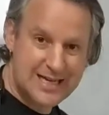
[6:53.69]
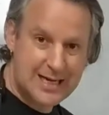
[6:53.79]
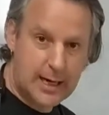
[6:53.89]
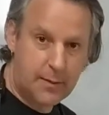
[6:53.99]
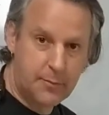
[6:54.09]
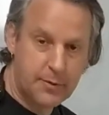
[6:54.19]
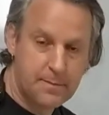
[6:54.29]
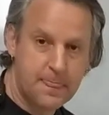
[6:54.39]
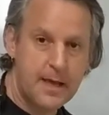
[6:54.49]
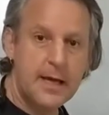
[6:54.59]
up,
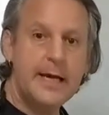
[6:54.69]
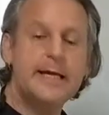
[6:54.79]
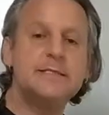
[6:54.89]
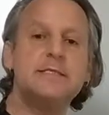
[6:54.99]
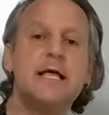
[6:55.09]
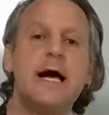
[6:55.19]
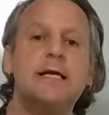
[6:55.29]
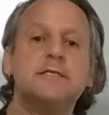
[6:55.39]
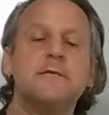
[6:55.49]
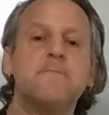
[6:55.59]
is
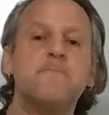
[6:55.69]
that